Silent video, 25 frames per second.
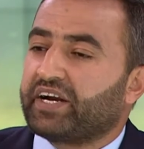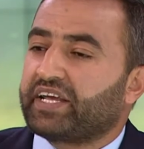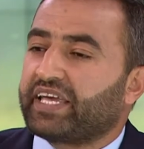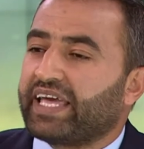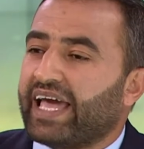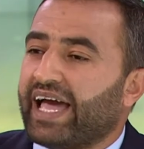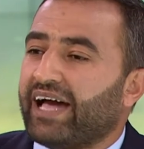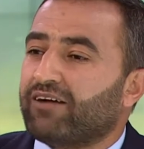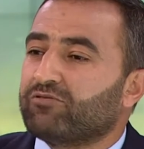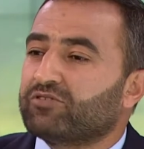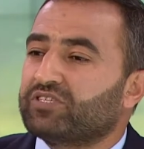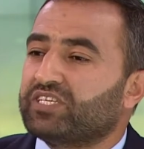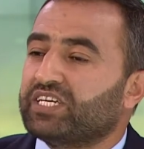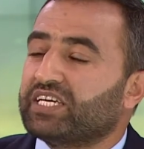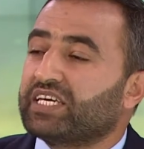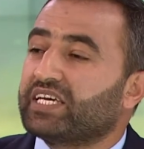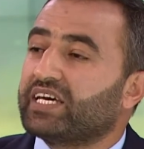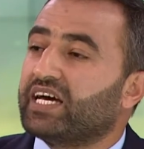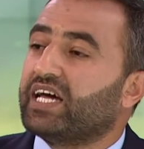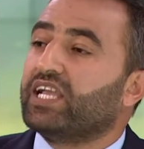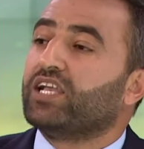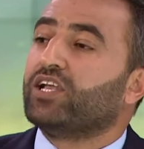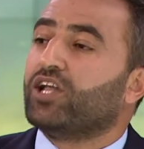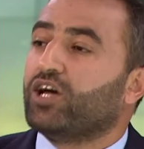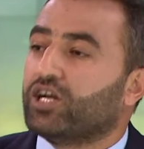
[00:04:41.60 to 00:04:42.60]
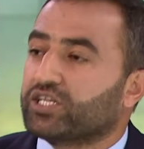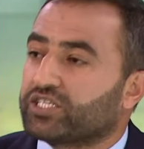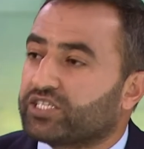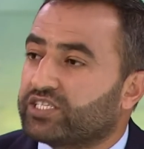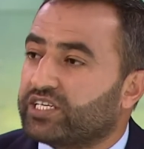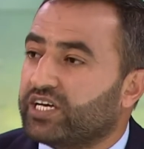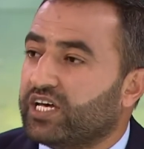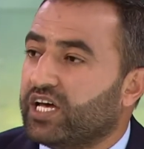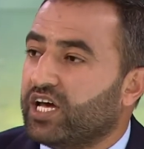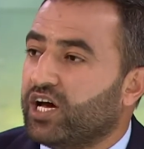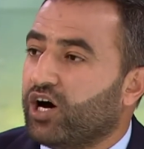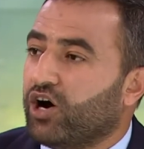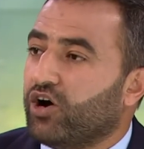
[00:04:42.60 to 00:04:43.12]
counting a lot
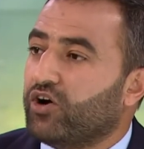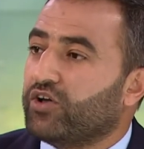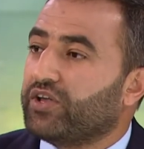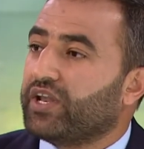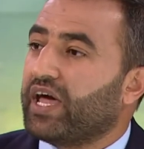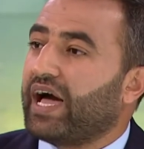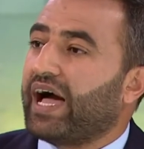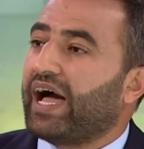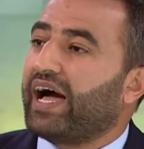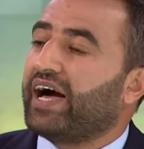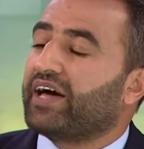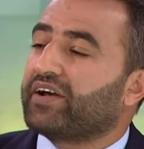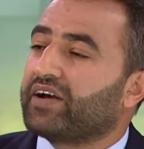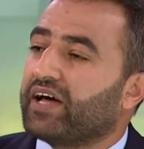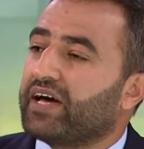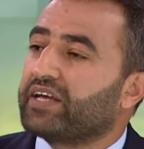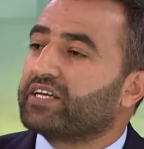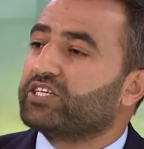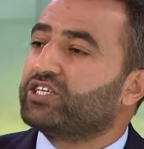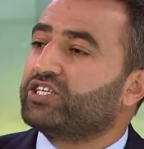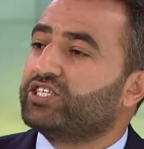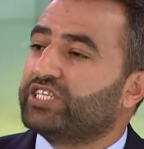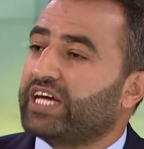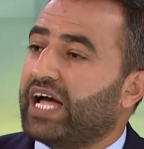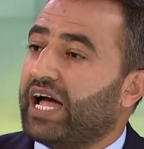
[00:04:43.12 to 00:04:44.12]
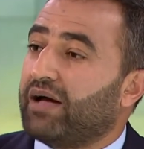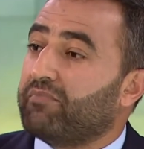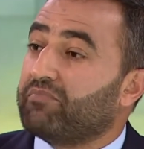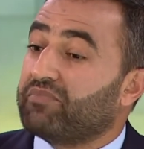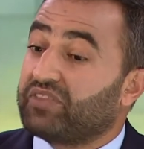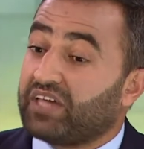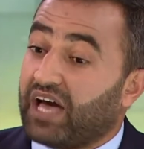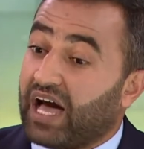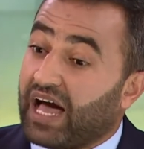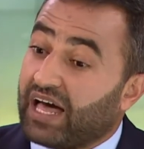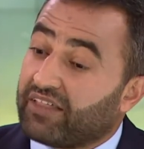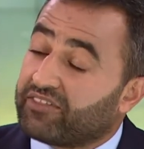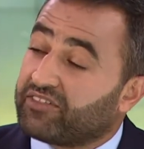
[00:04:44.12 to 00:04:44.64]
on Ahrar al-Sham,
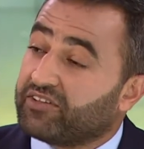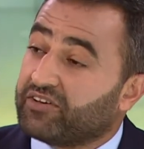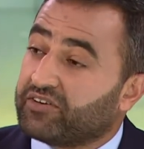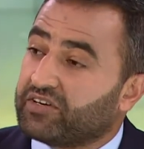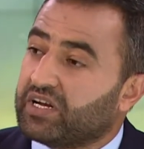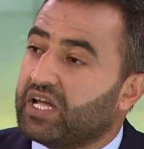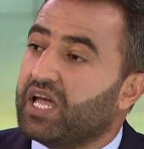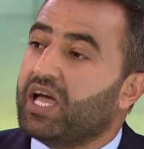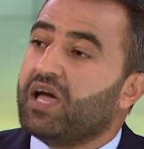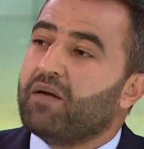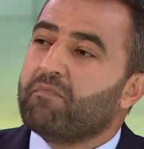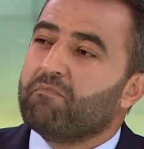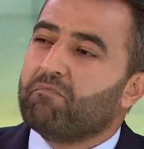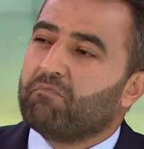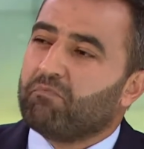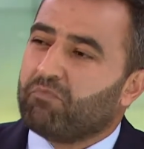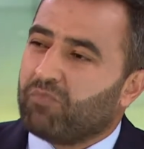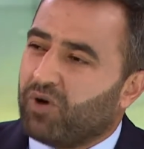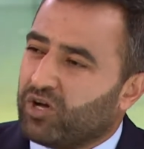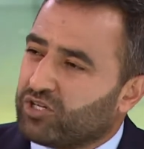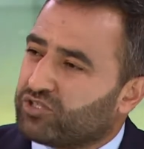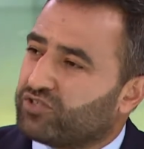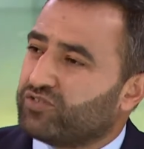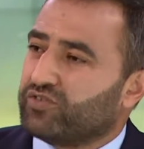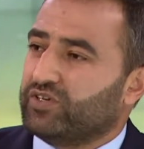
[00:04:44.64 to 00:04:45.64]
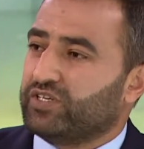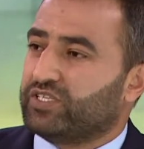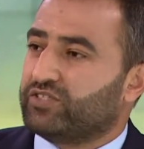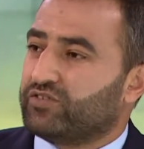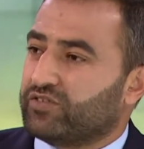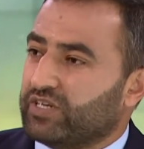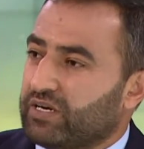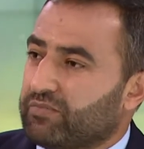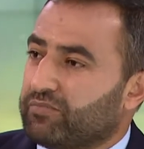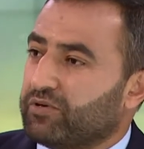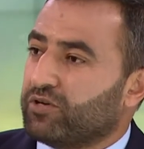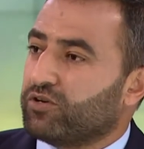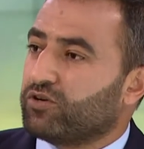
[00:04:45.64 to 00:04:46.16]
the other moderate
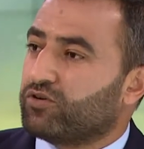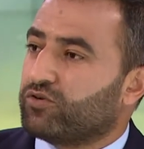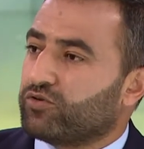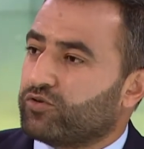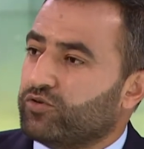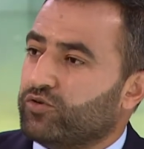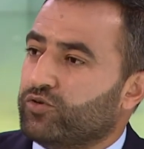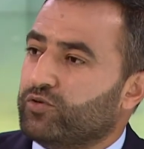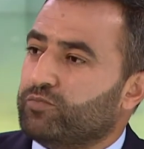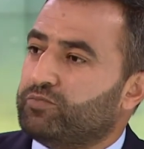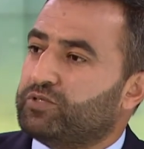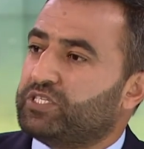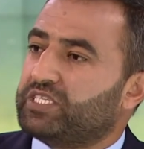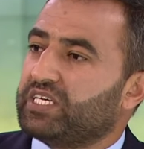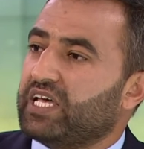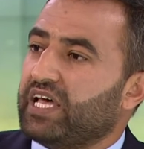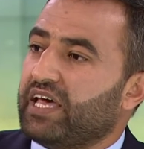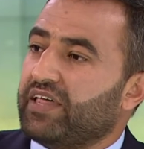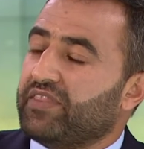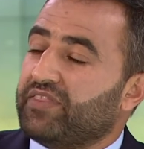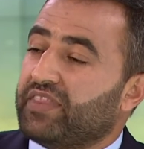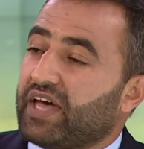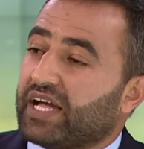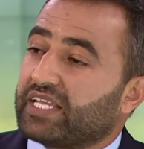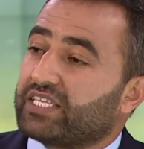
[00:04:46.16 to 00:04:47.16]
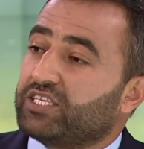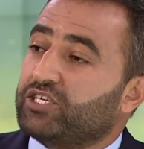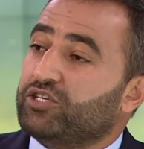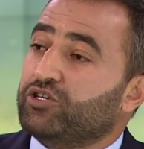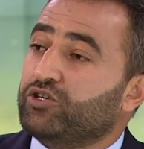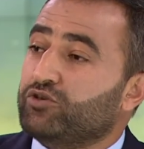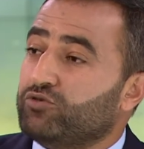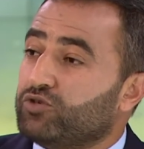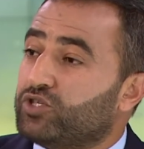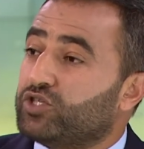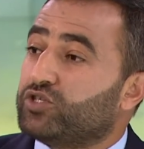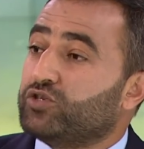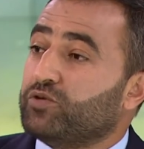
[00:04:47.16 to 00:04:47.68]
rebel groups that
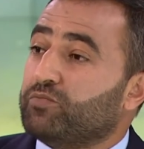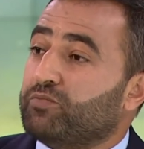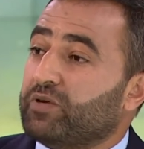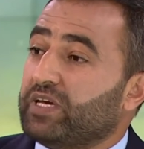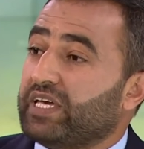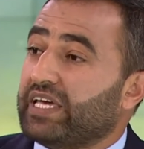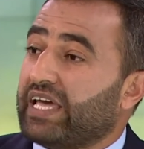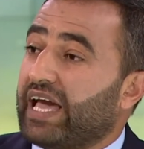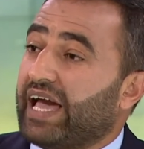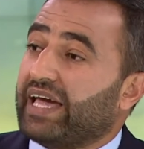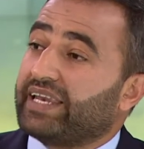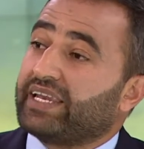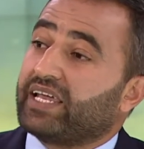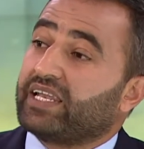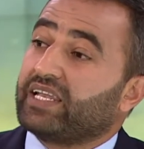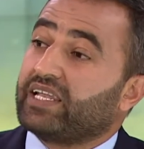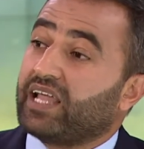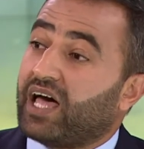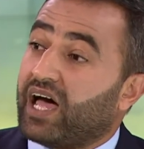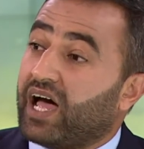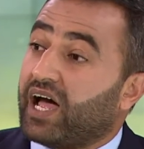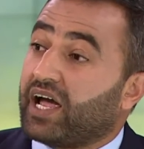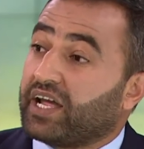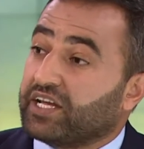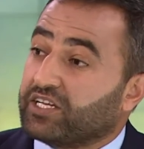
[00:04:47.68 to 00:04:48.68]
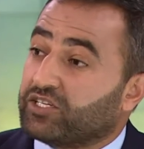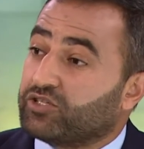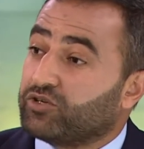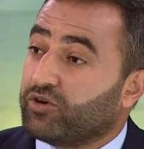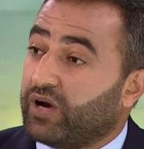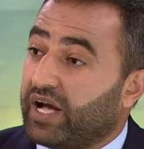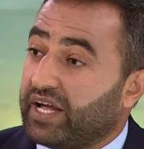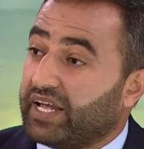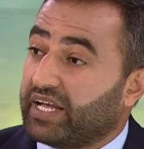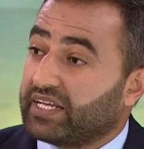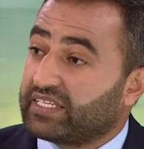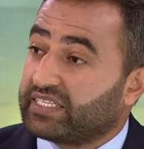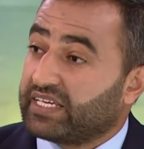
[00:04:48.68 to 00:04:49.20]
used to be an ally to
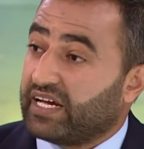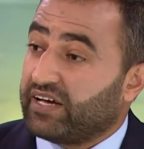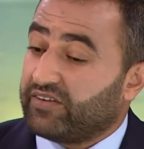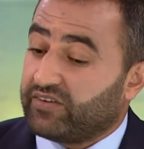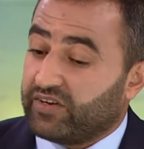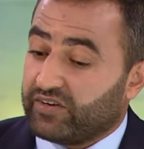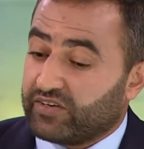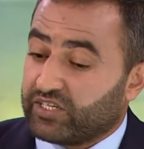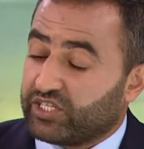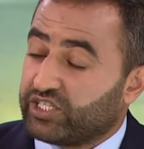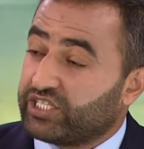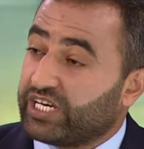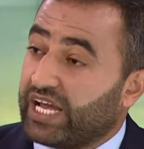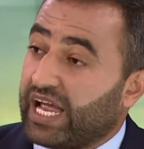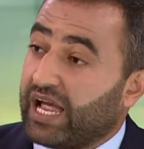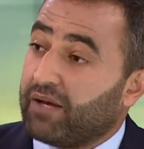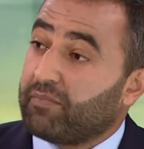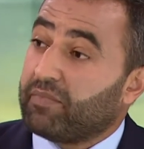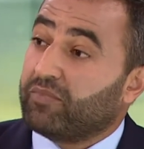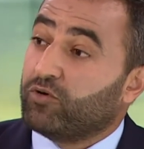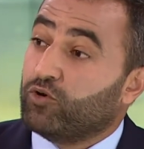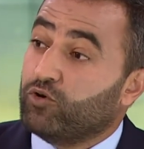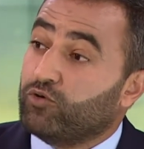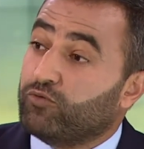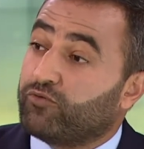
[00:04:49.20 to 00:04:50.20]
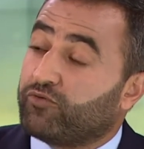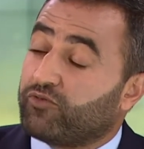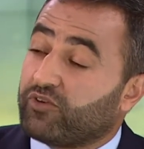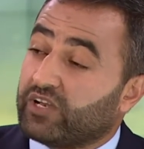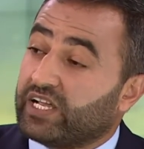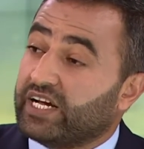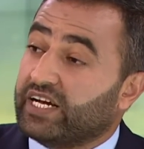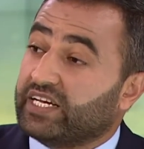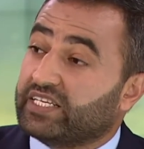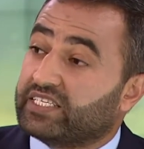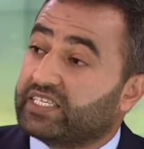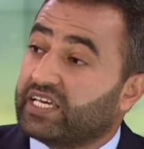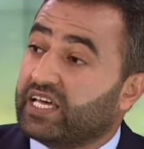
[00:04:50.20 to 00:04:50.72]
Hayat Tahrir al-Sham, who
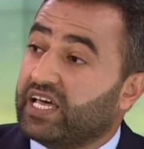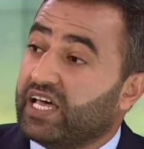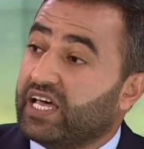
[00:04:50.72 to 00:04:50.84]
fled